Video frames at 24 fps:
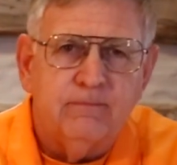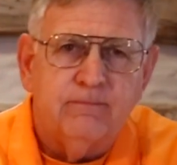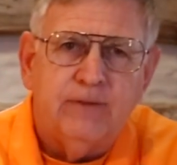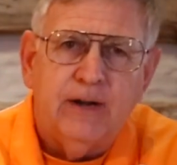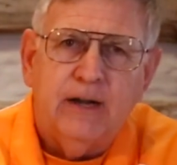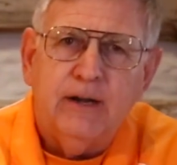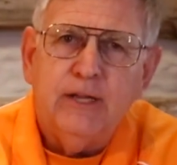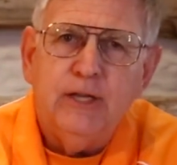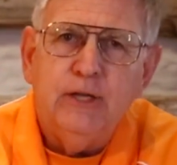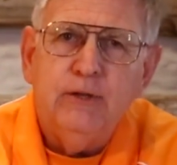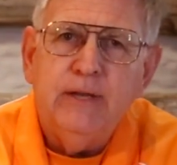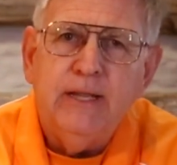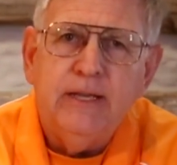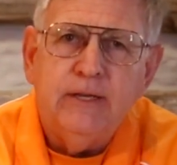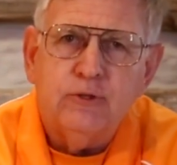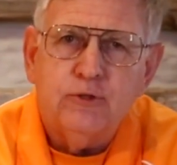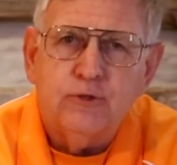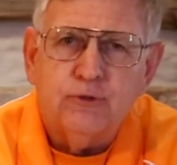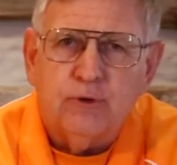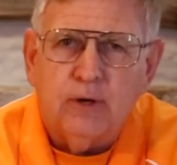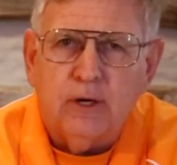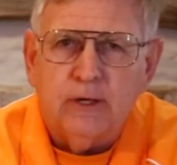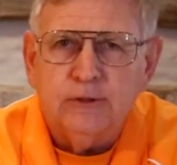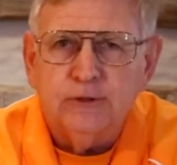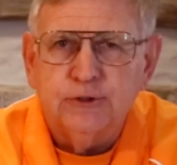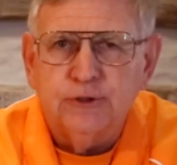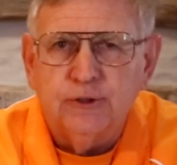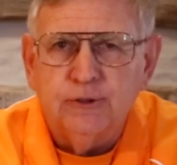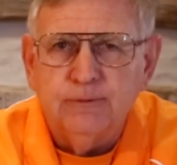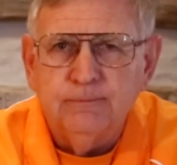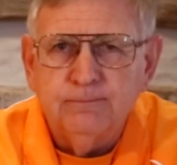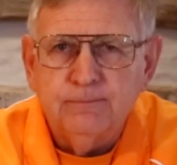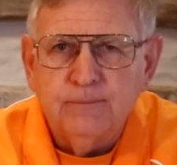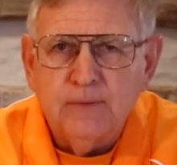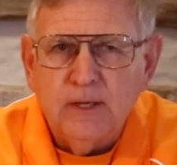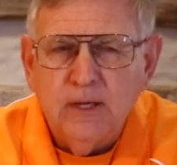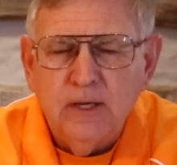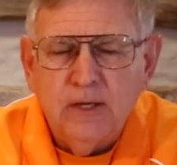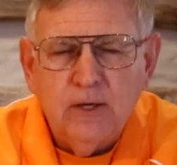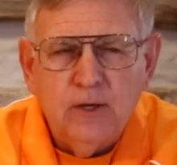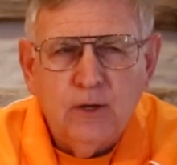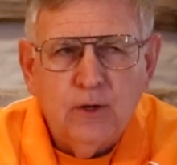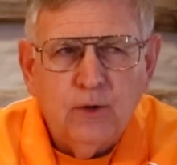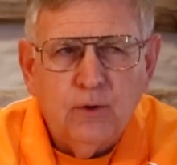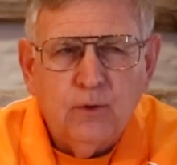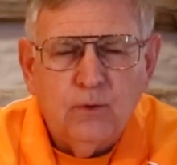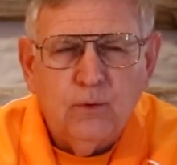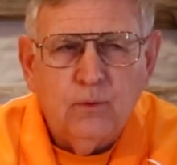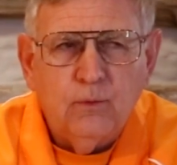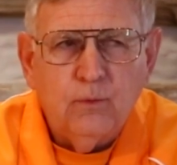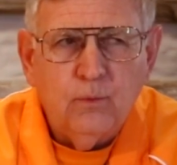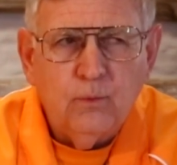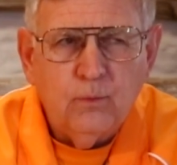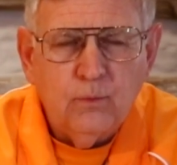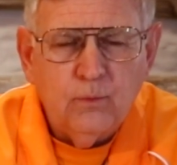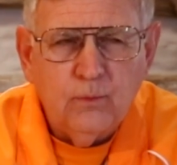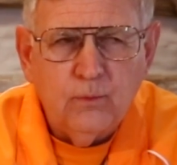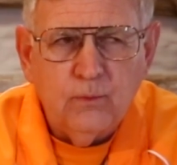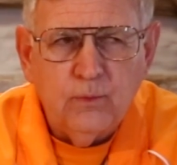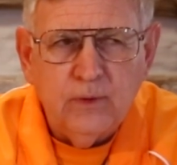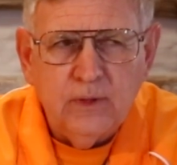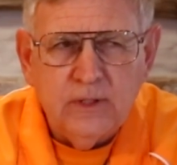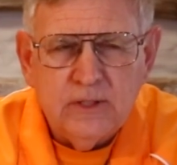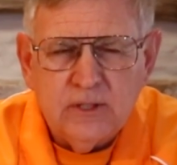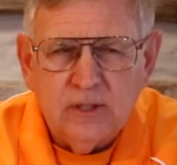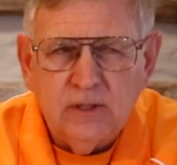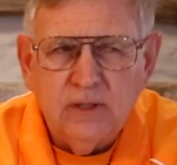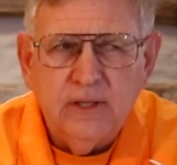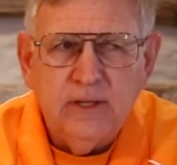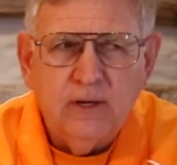Very unique structure. It's a